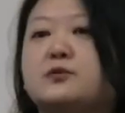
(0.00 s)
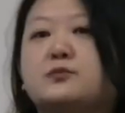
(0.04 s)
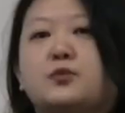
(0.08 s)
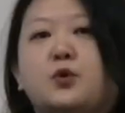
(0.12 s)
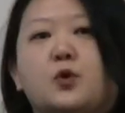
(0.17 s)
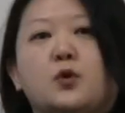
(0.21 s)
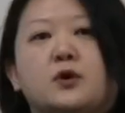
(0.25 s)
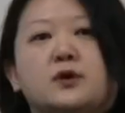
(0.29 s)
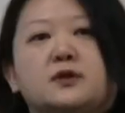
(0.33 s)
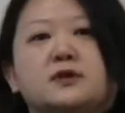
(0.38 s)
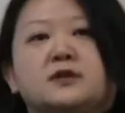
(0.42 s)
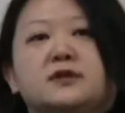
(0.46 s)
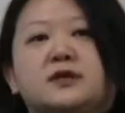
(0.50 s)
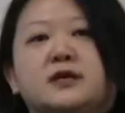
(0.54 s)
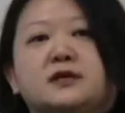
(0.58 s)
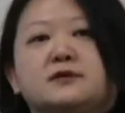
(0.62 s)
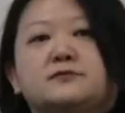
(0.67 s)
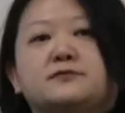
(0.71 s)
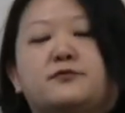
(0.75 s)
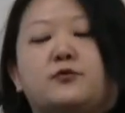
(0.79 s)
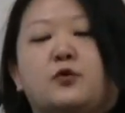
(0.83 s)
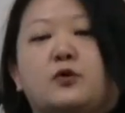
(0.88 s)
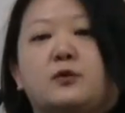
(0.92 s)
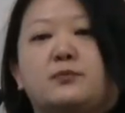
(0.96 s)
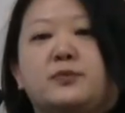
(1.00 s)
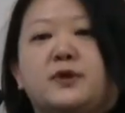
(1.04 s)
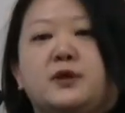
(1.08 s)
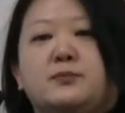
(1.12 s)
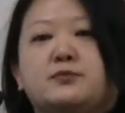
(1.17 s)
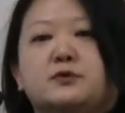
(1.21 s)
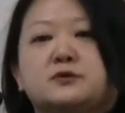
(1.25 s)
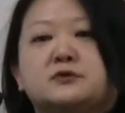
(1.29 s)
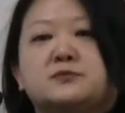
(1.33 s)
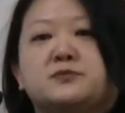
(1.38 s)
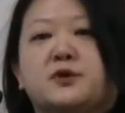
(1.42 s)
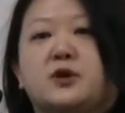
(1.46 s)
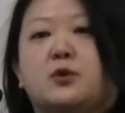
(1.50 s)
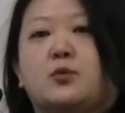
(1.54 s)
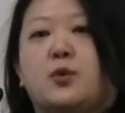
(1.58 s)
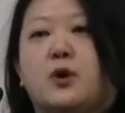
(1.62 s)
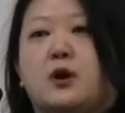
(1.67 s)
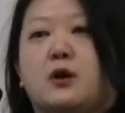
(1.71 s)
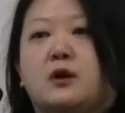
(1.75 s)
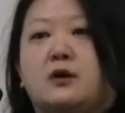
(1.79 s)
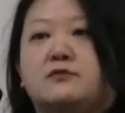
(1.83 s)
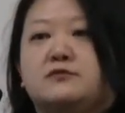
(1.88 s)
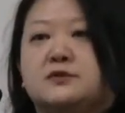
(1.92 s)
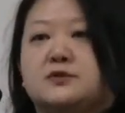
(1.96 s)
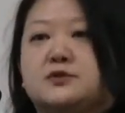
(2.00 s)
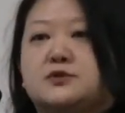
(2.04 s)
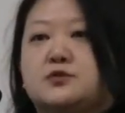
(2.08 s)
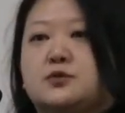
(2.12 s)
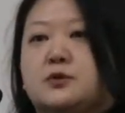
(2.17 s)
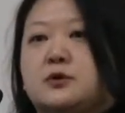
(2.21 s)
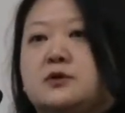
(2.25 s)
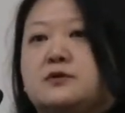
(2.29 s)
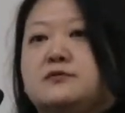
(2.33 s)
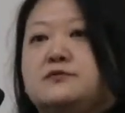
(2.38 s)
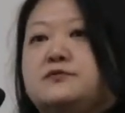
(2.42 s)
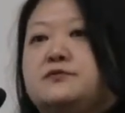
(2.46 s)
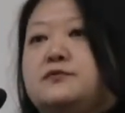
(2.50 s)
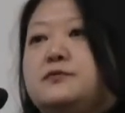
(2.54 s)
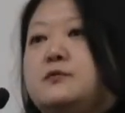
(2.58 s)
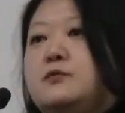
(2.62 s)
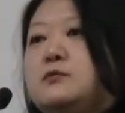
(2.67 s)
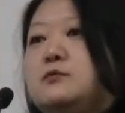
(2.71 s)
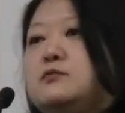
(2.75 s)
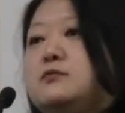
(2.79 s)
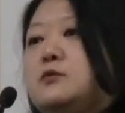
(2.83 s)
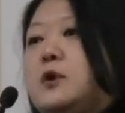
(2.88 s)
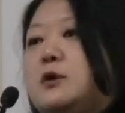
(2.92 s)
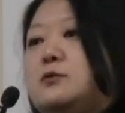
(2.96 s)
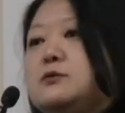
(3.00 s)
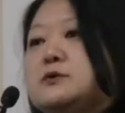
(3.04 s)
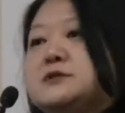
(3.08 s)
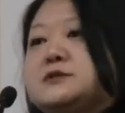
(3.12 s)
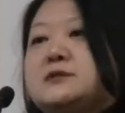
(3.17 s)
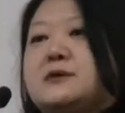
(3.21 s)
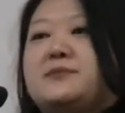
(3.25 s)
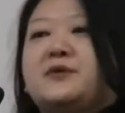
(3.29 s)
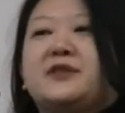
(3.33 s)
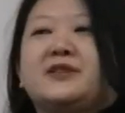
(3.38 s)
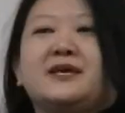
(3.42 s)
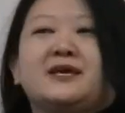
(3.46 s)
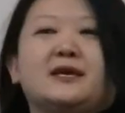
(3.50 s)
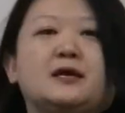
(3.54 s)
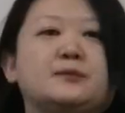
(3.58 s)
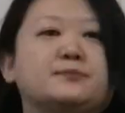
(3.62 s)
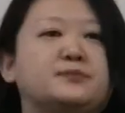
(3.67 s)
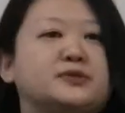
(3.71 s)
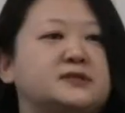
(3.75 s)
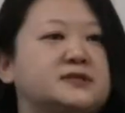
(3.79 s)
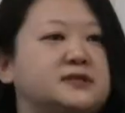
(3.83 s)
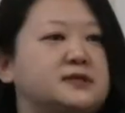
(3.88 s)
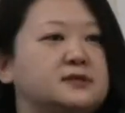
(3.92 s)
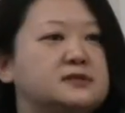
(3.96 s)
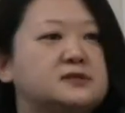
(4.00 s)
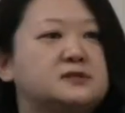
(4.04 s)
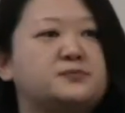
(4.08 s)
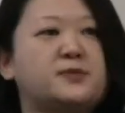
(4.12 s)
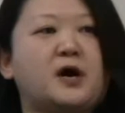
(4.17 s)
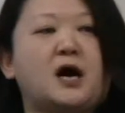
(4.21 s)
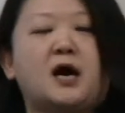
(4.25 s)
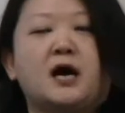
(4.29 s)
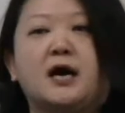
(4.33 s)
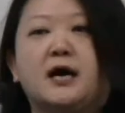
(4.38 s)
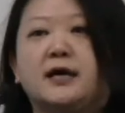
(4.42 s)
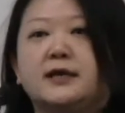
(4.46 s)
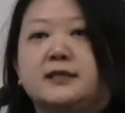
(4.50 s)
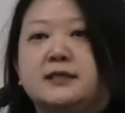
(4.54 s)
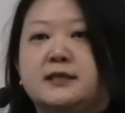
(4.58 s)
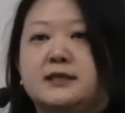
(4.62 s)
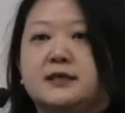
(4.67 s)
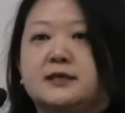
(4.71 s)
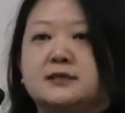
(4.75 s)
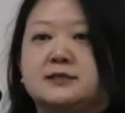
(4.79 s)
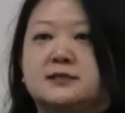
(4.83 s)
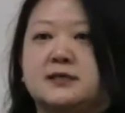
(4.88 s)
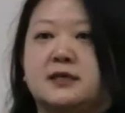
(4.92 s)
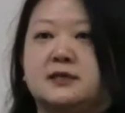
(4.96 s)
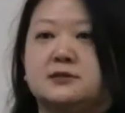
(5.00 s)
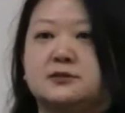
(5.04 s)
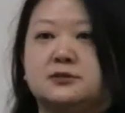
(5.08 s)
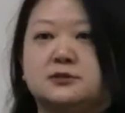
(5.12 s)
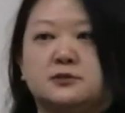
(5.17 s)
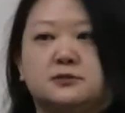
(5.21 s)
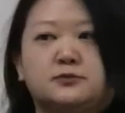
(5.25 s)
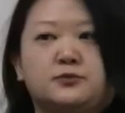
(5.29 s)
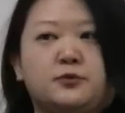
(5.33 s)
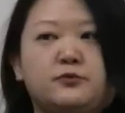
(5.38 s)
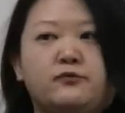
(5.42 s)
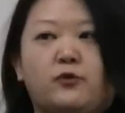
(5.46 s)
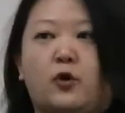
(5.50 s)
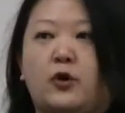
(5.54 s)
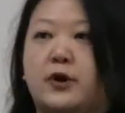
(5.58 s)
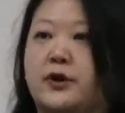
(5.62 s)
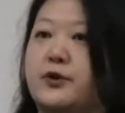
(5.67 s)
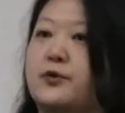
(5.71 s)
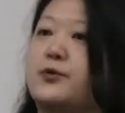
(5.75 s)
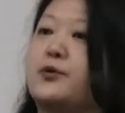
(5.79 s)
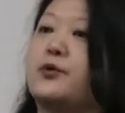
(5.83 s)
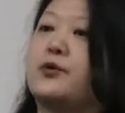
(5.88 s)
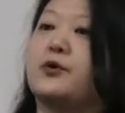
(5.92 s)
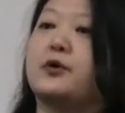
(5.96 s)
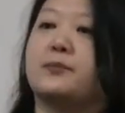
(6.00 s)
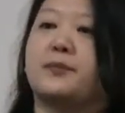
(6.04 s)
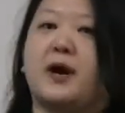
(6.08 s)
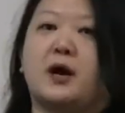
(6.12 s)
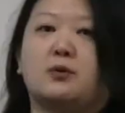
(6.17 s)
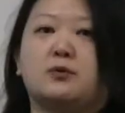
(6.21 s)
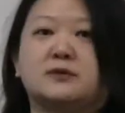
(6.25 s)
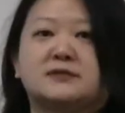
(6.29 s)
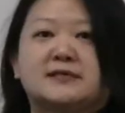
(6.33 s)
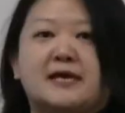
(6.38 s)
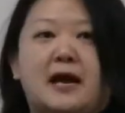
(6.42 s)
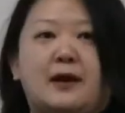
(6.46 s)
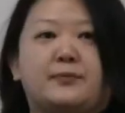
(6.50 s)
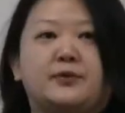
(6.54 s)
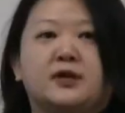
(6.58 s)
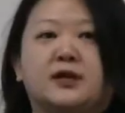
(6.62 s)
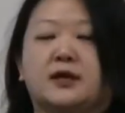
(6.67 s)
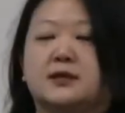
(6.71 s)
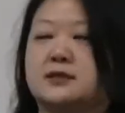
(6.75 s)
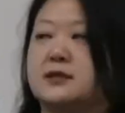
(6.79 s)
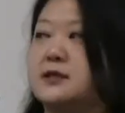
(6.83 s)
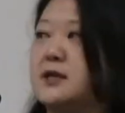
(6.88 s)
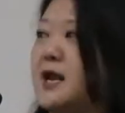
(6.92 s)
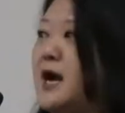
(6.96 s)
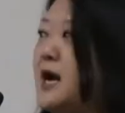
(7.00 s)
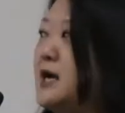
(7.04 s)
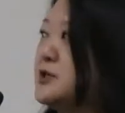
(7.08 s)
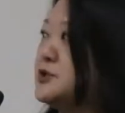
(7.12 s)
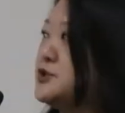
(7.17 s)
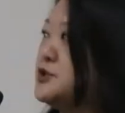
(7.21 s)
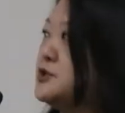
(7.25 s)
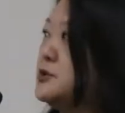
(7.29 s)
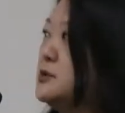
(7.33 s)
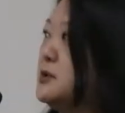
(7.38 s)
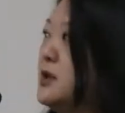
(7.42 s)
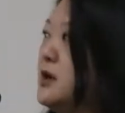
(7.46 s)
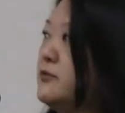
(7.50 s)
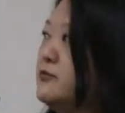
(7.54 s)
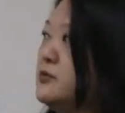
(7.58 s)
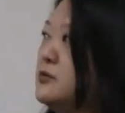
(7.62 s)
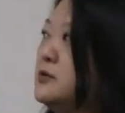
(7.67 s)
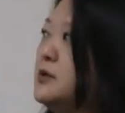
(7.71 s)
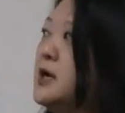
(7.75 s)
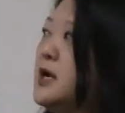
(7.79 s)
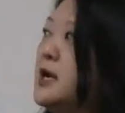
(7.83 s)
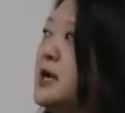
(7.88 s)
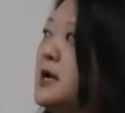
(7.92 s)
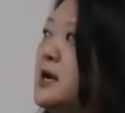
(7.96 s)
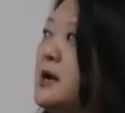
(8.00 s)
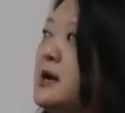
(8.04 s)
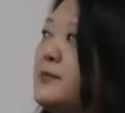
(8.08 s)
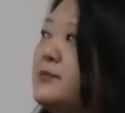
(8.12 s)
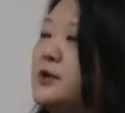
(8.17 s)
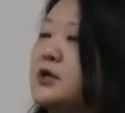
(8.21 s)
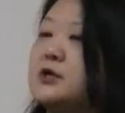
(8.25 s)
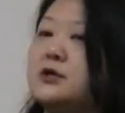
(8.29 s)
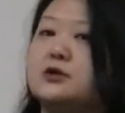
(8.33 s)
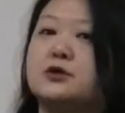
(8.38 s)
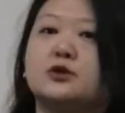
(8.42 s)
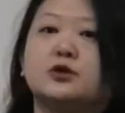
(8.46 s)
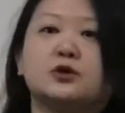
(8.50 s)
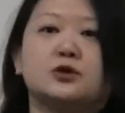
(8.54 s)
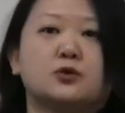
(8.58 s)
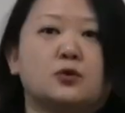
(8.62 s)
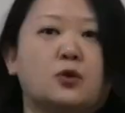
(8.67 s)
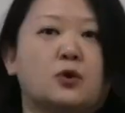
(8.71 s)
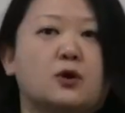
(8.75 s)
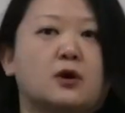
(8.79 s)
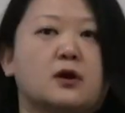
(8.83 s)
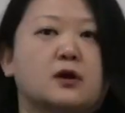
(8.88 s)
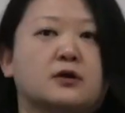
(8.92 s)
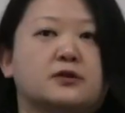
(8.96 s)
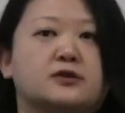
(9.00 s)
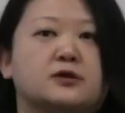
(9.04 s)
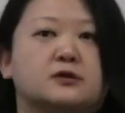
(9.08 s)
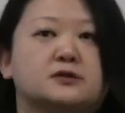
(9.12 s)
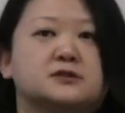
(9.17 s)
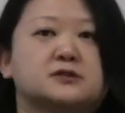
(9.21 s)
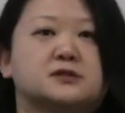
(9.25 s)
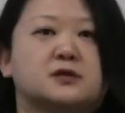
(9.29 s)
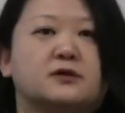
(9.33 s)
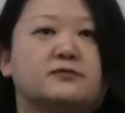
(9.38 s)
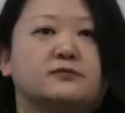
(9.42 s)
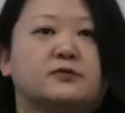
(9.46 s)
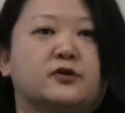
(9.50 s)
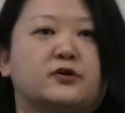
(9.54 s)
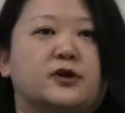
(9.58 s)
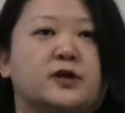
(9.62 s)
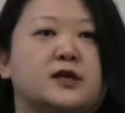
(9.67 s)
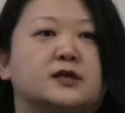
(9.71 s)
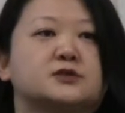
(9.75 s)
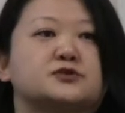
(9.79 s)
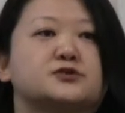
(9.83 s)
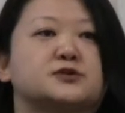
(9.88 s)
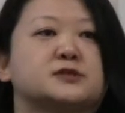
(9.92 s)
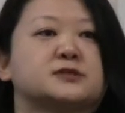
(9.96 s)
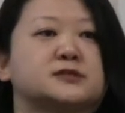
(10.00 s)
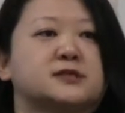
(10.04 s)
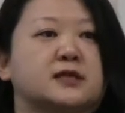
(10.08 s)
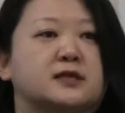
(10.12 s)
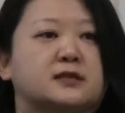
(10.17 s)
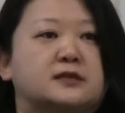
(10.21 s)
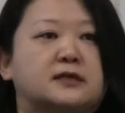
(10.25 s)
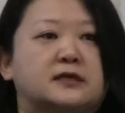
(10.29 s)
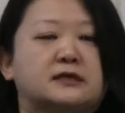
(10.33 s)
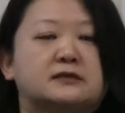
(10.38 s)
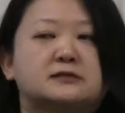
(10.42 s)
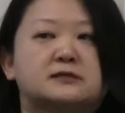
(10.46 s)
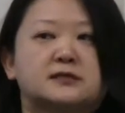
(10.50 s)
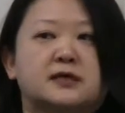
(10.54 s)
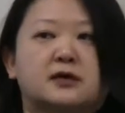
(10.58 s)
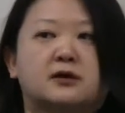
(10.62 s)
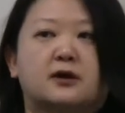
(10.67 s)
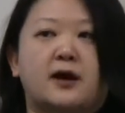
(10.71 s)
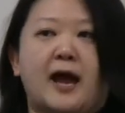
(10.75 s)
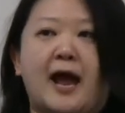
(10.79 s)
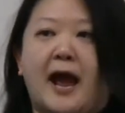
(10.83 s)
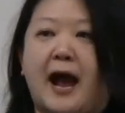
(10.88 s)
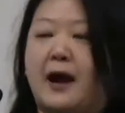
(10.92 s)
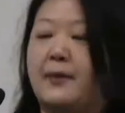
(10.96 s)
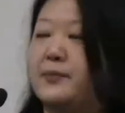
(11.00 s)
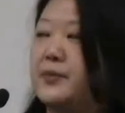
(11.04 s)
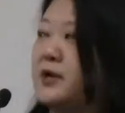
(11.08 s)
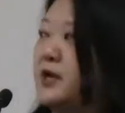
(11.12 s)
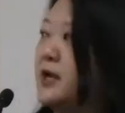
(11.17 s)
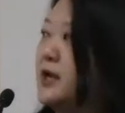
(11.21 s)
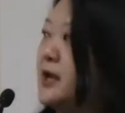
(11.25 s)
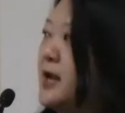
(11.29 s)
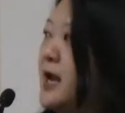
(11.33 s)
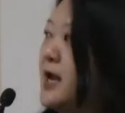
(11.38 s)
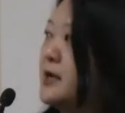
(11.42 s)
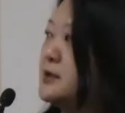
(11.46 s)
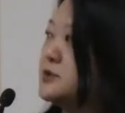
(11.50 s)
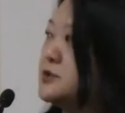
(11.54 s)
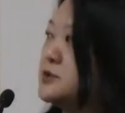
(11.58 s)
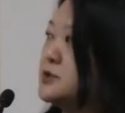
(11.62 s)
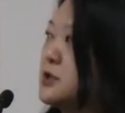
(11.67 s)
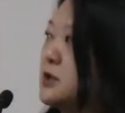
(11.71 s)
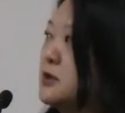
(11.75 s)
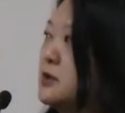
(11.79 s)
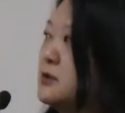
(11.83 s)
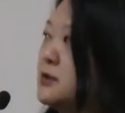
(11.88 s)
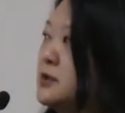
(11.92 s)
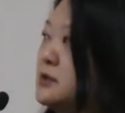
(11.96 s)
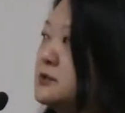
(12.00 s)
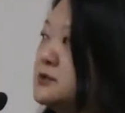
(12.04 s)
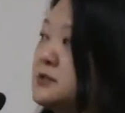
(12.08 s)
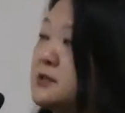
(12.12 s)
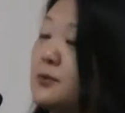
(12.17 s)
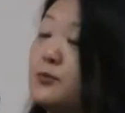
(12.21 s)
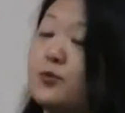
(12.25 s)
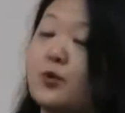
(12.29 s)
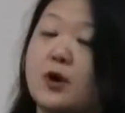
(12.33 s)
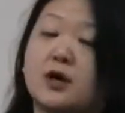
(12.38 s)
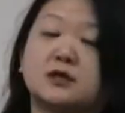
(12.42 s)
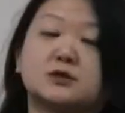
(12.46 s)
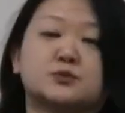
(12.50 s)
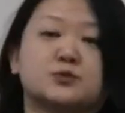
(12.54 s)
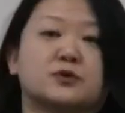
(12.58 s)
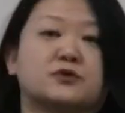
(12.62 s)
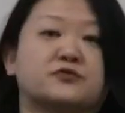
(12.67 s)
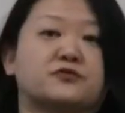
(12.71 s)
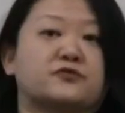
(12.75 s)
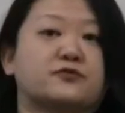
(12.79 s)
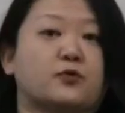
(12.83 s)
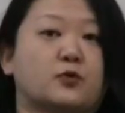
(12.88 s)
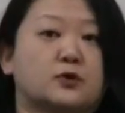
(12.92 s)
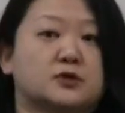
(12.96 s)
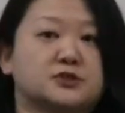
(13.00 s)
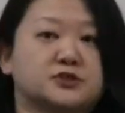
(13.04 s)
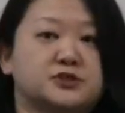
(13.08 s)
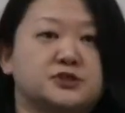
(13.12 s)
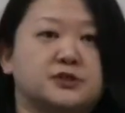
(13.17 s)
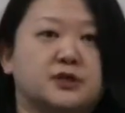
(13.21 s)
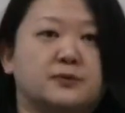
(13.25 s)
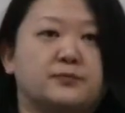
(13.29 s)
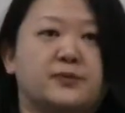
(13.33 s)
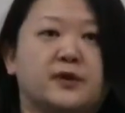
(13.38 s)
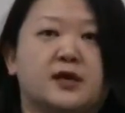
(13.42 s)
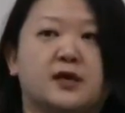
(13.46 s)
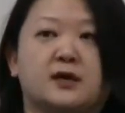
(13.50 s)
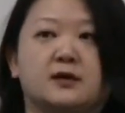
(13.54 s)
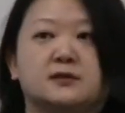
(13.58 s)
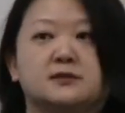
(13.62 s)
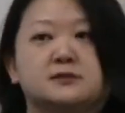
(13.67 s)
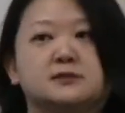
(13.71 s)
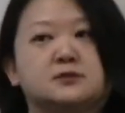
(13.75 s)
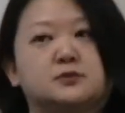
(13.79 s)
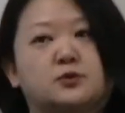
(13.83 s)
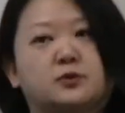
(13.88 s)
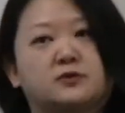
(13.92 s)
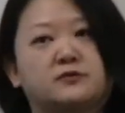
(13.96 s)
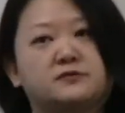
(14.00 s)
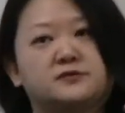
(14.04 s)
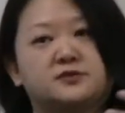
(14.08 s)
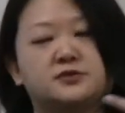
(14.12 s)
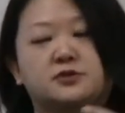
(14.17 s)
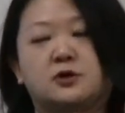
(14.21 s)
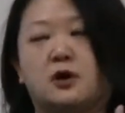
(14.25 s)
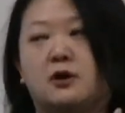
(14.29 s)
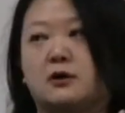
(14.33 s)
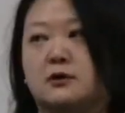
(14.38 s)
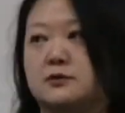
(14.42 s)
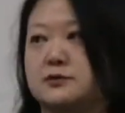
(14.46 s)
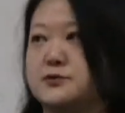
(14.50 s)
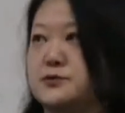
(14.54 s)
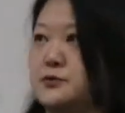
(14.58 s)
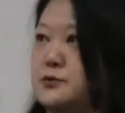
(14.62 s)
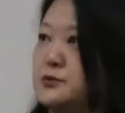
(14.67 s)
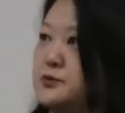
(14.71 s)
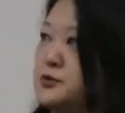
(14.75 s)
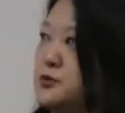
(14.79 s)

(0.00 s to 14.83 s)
important thing for people to be aware of is sort of what was some of the impetus behind this? And uh, you've already heard about what's happening at the national level. But in New York, there's some very interesting things that are happening. And so in some ways, we're fortunate because sort of stars are